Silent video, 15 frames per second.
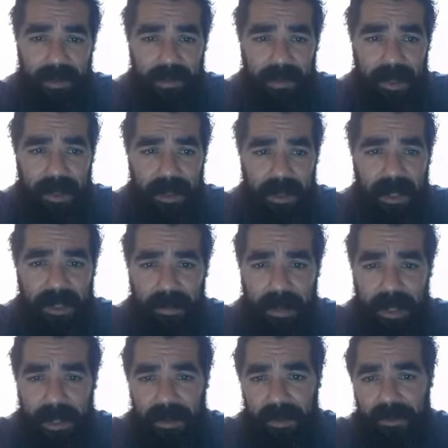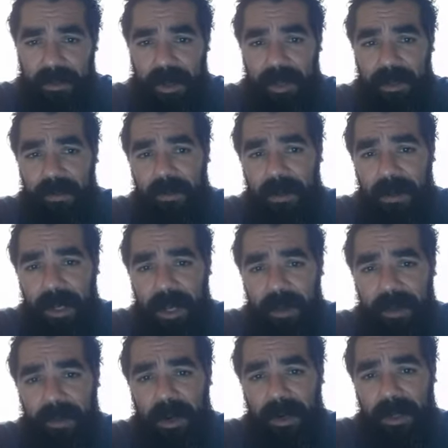fucking I'll spend fucking four
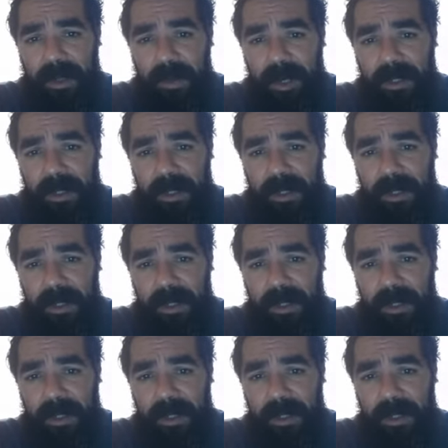times the marketing